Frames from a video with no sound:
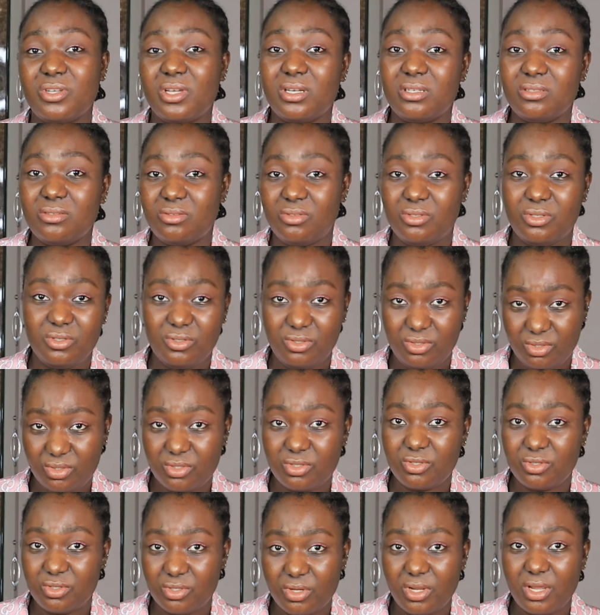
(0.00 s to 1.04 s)

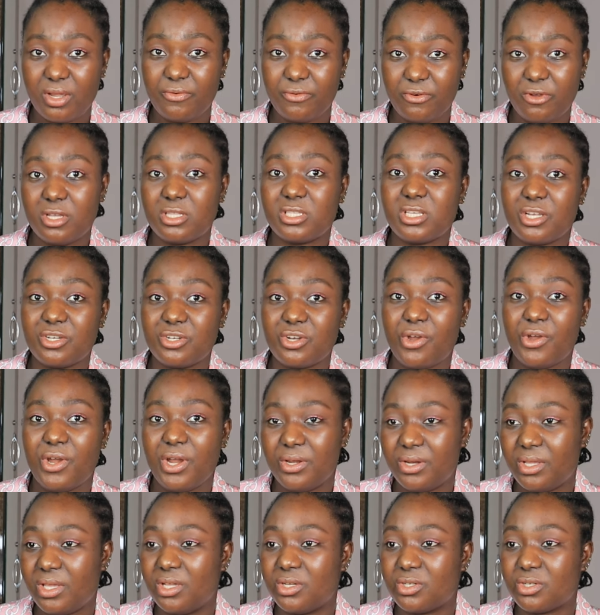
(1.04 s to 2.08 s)
you're here for your tertiary
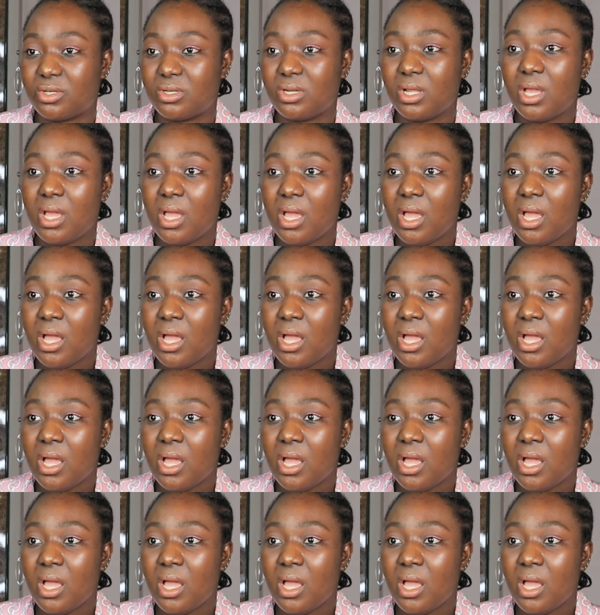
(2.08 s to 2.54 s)
education,